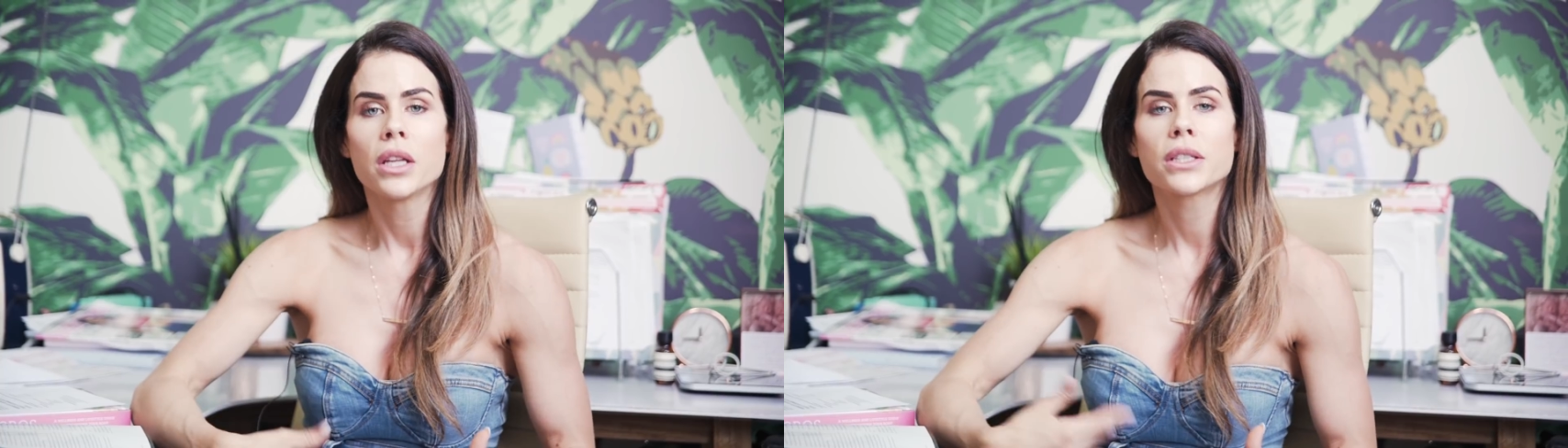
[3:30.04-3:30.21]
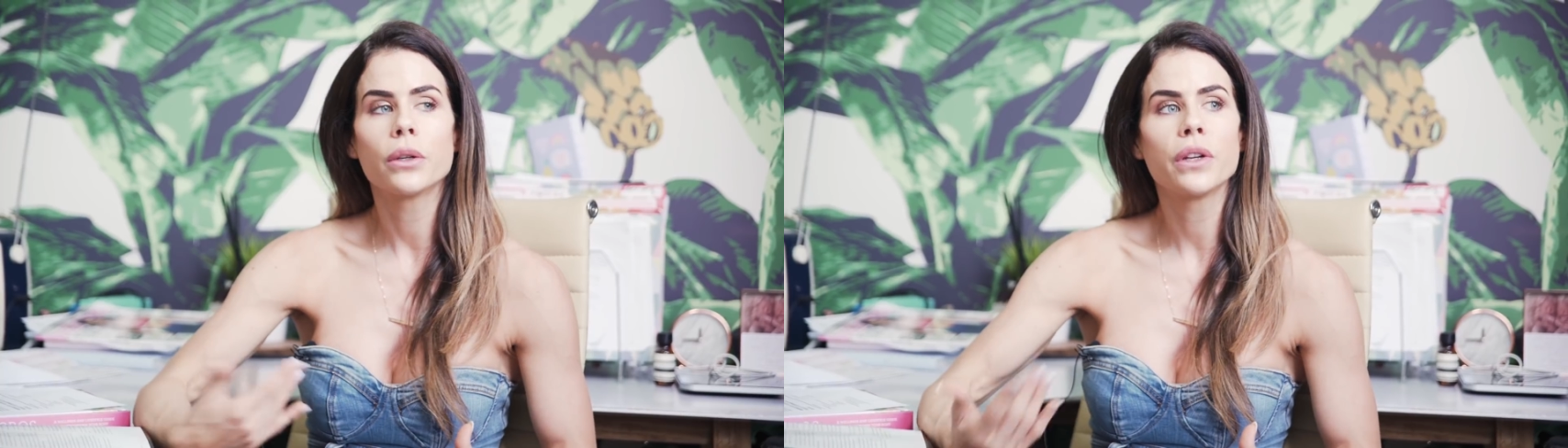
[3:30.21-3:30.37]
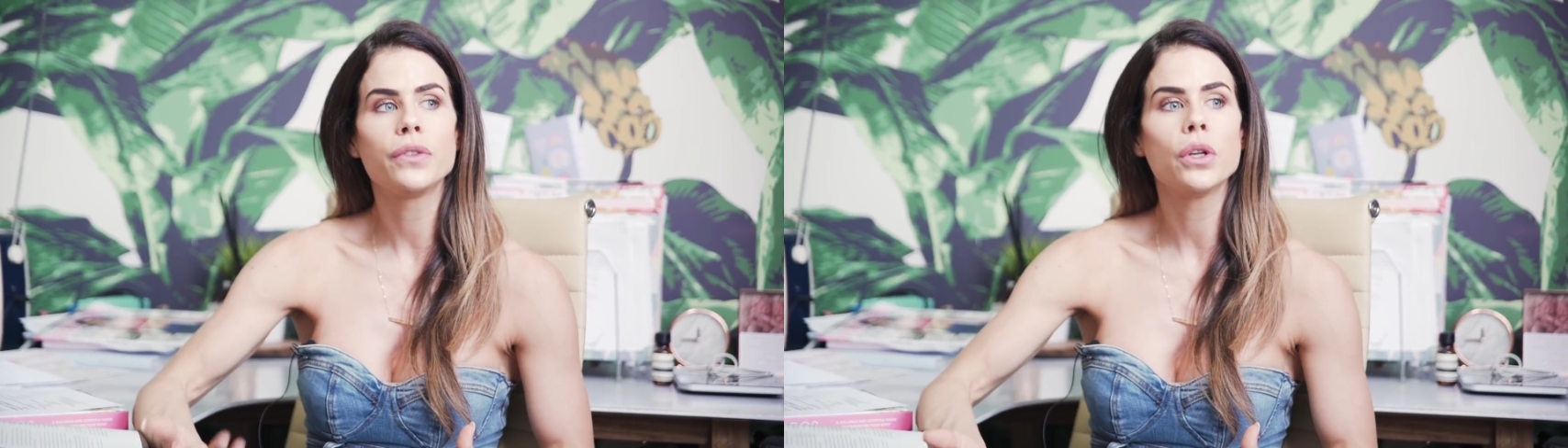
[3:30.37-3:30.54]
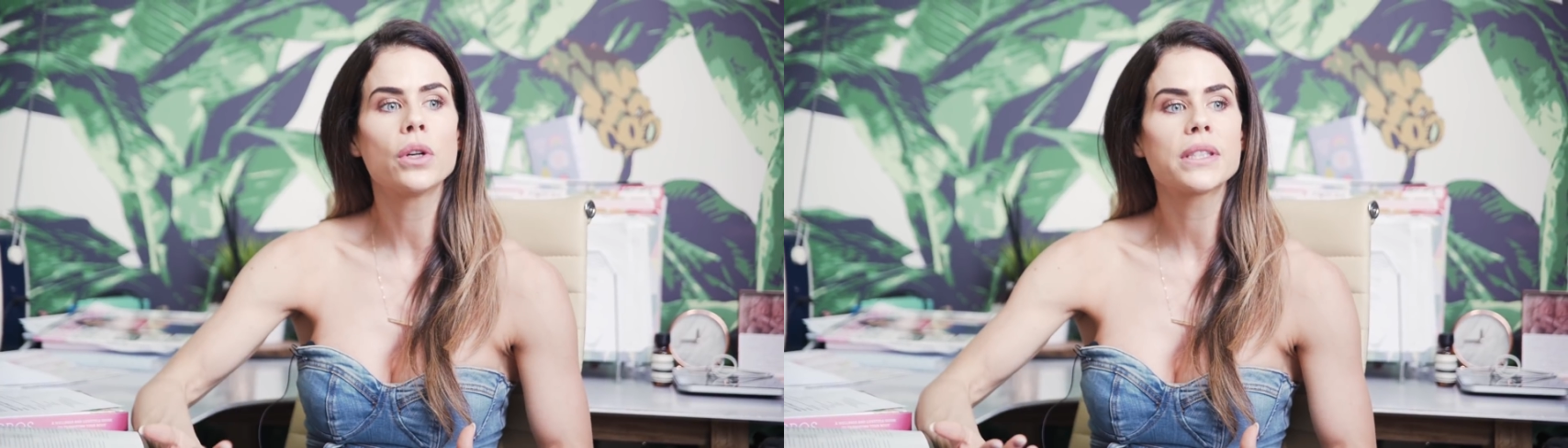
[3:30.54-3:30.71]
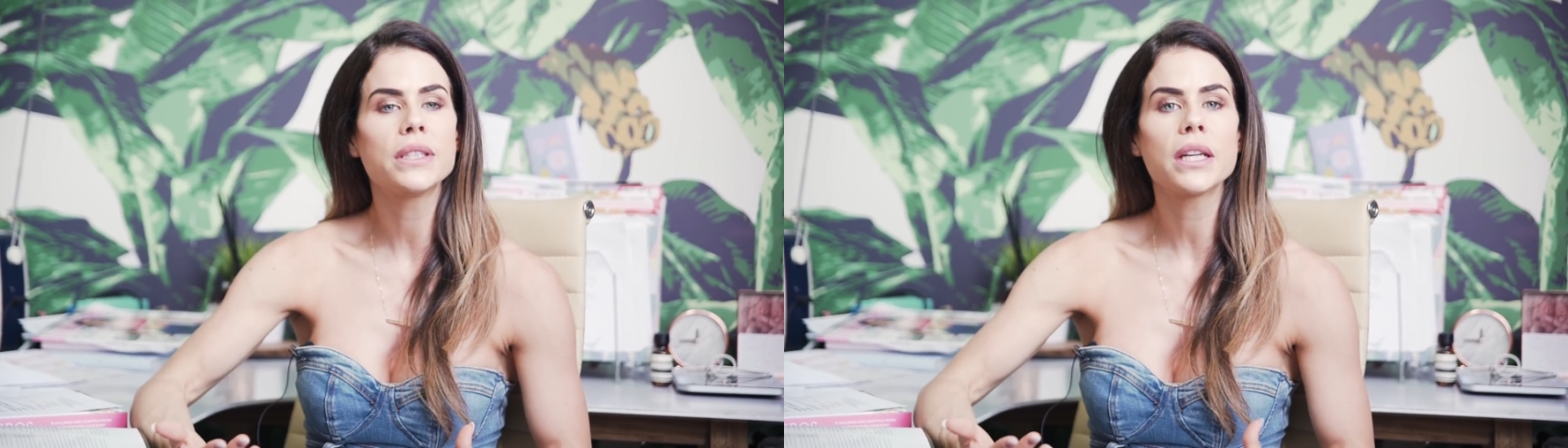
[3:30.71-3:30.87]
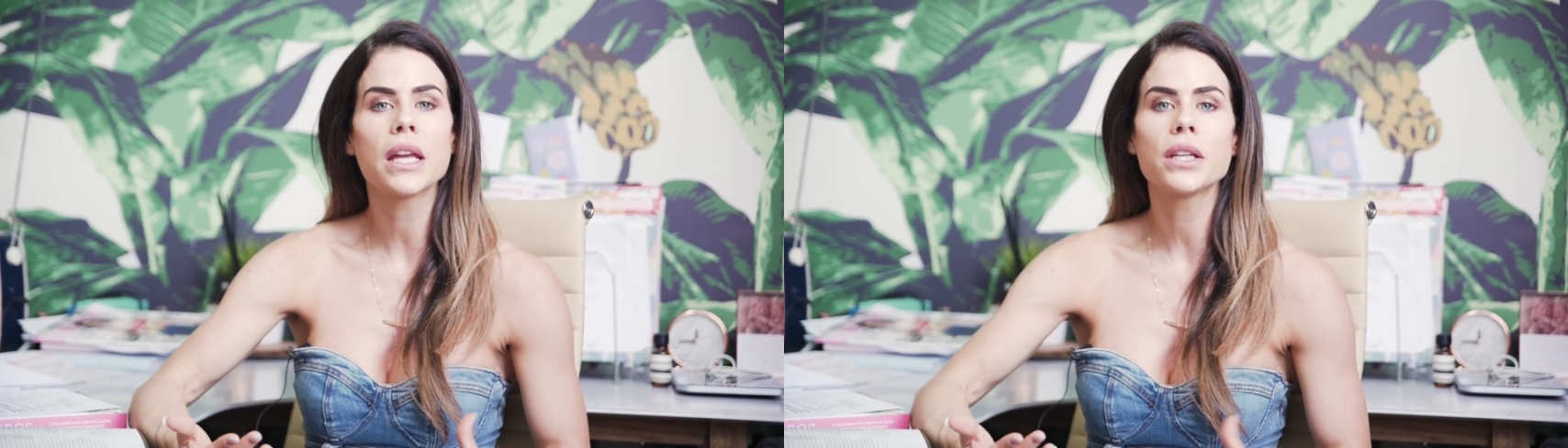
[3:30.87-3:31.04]
So if you're
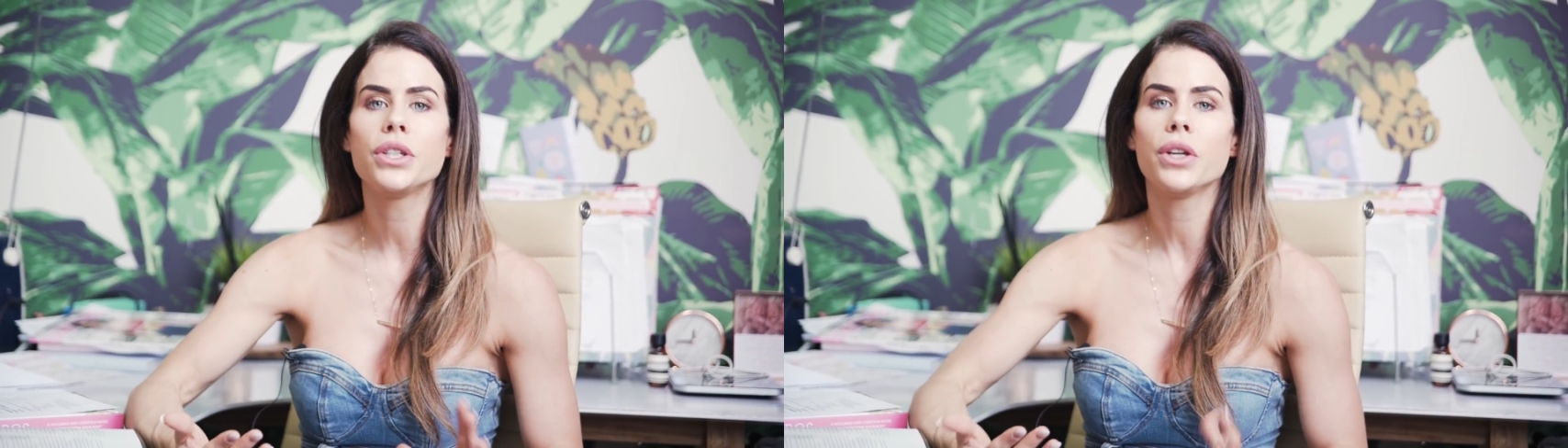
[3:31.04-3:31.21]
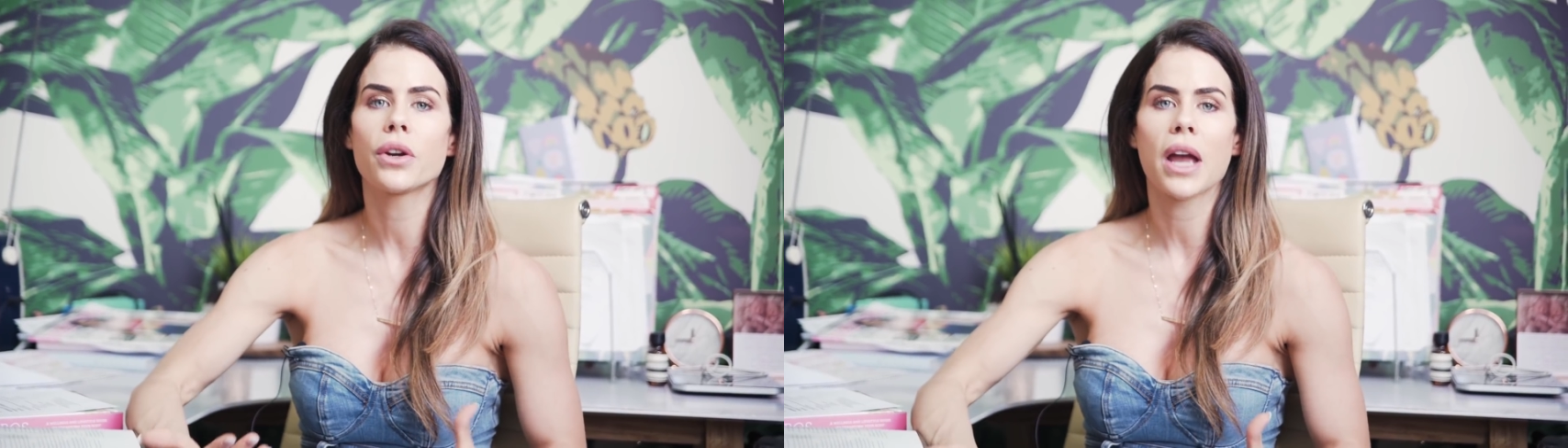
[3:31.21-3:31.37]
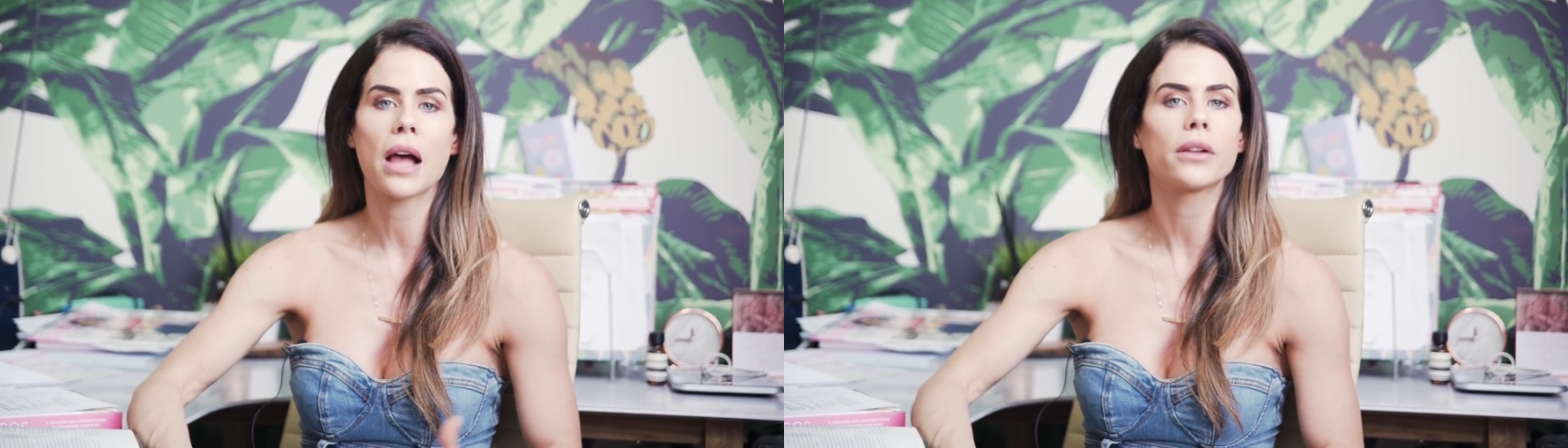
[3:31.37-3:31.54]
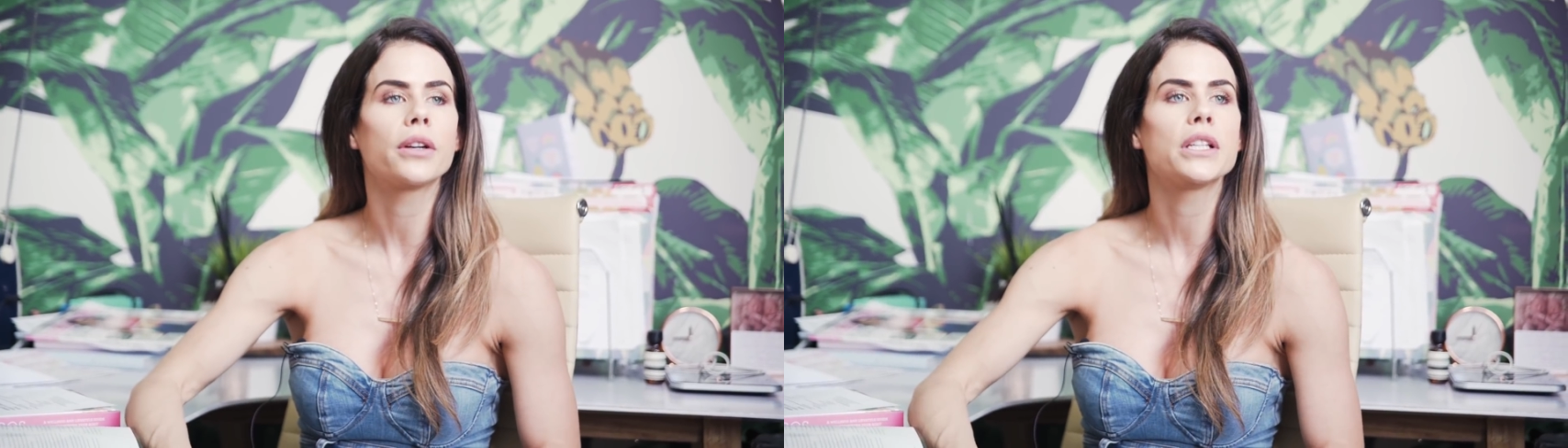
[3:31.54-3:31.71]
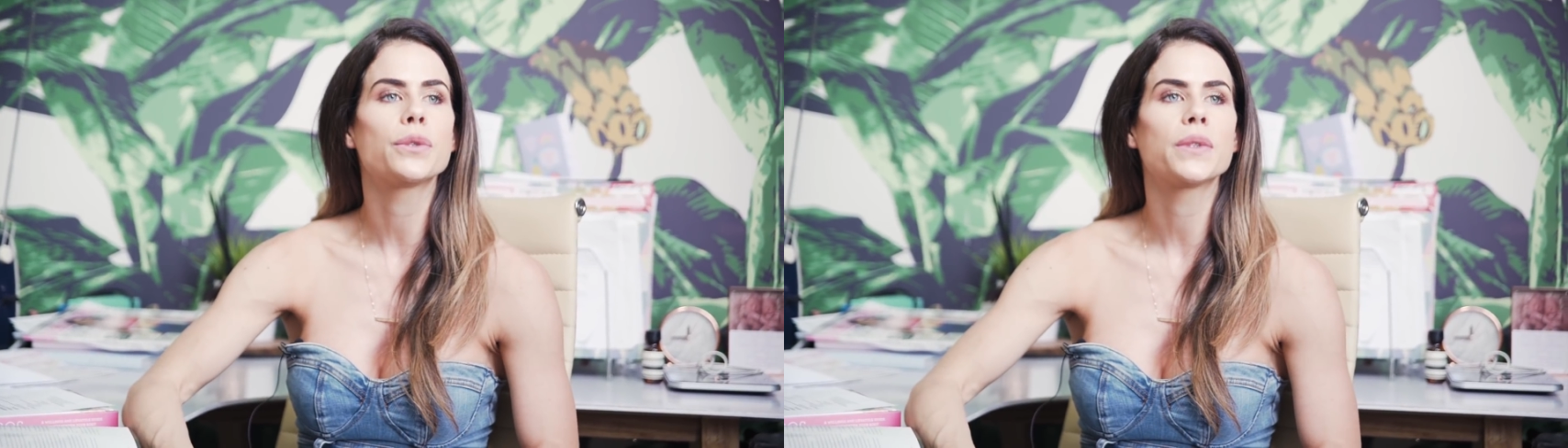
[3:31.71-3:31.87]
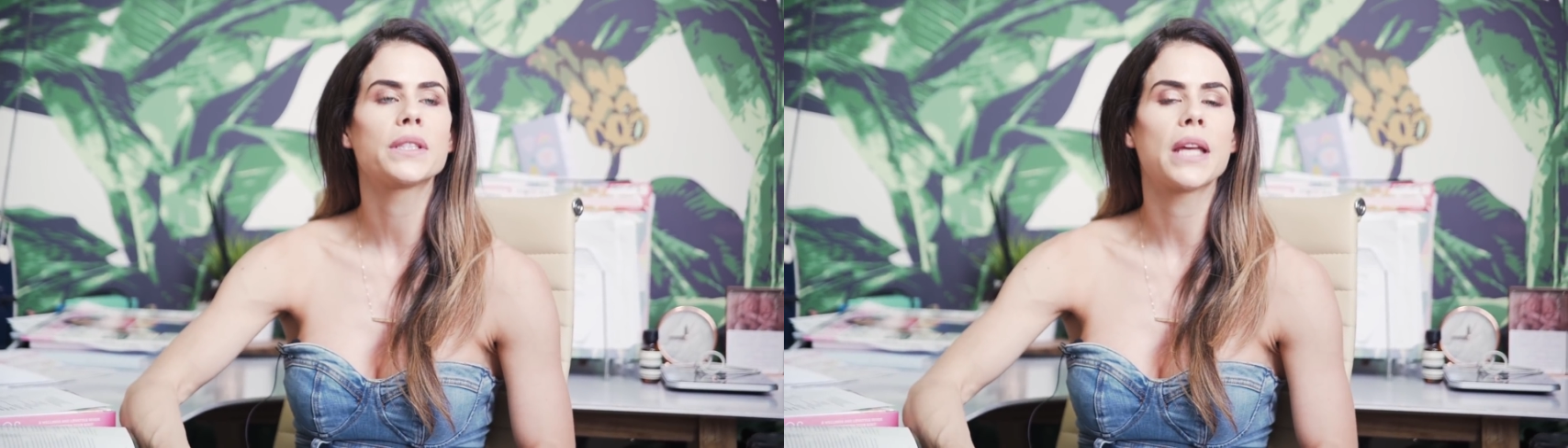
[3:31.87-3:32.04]
sticking to your
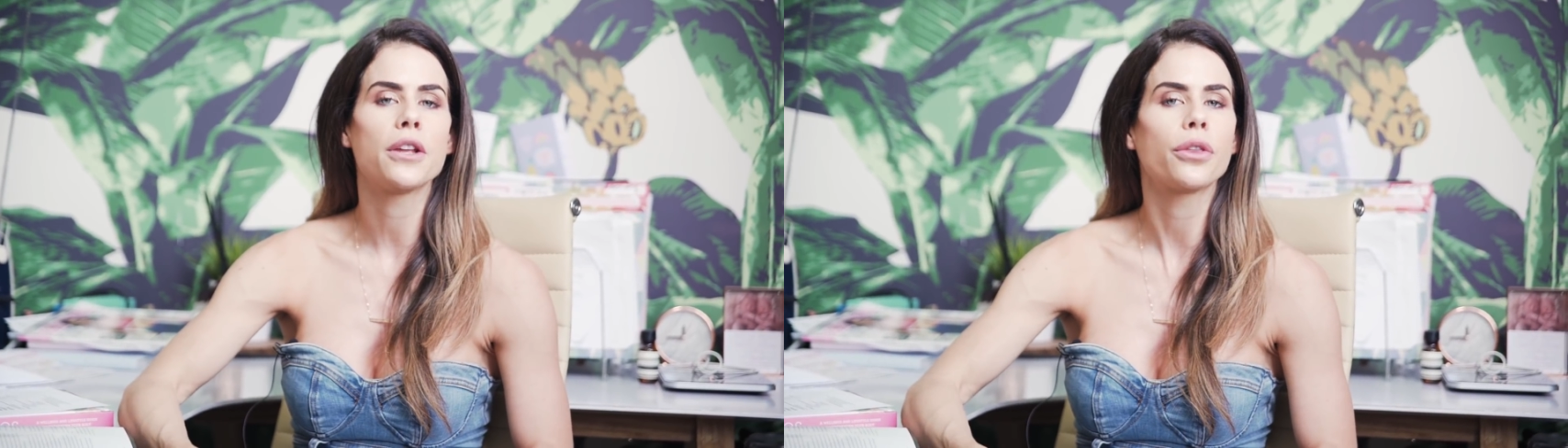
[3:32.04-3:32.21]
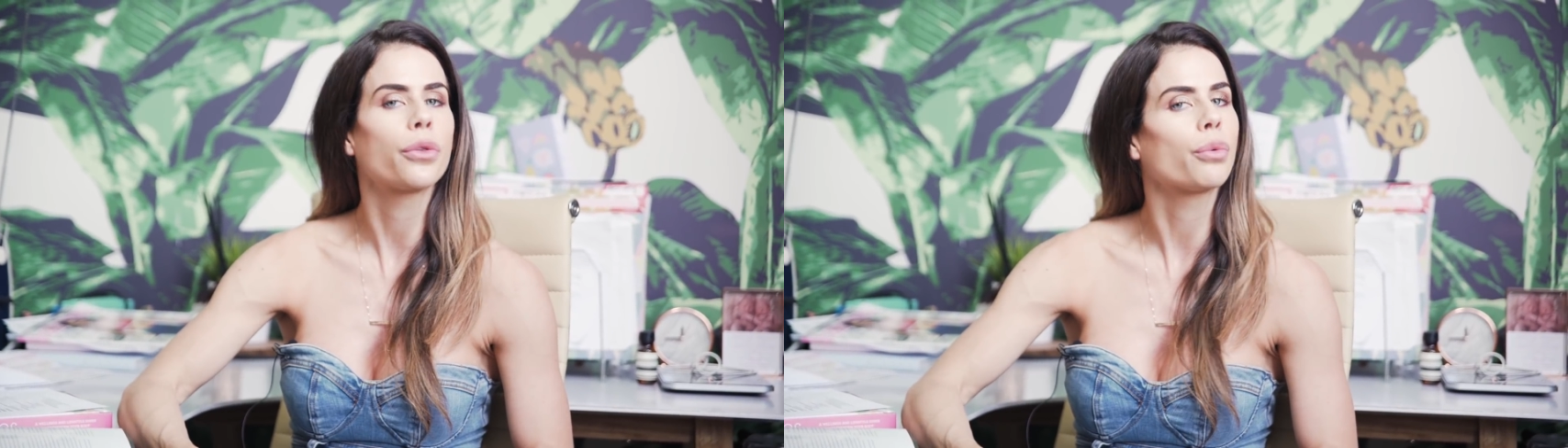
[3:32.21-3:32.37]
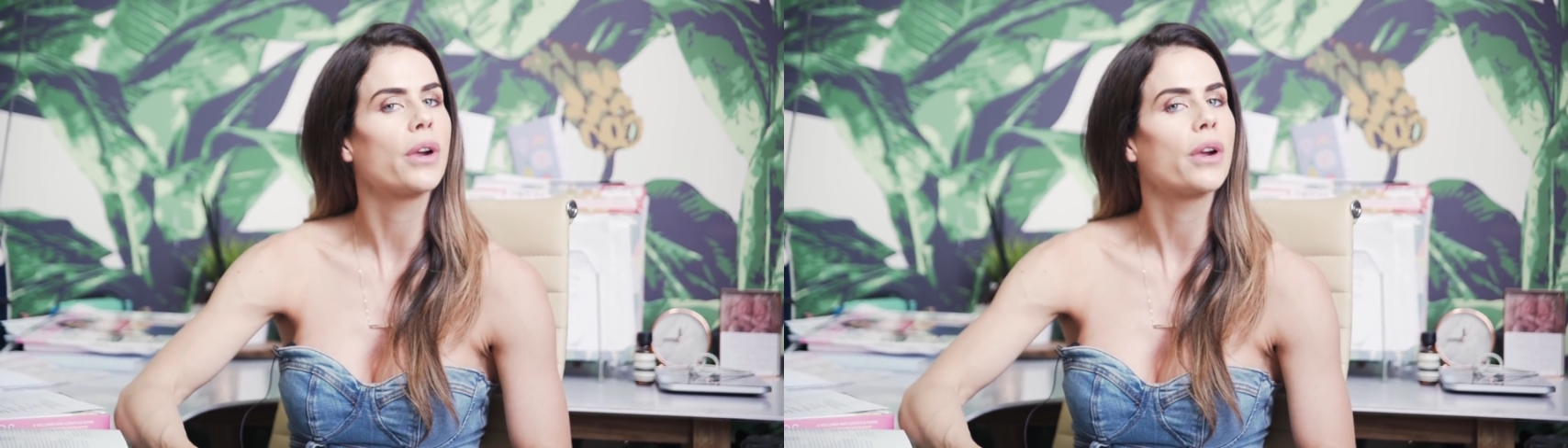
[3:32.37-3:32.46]
calories for say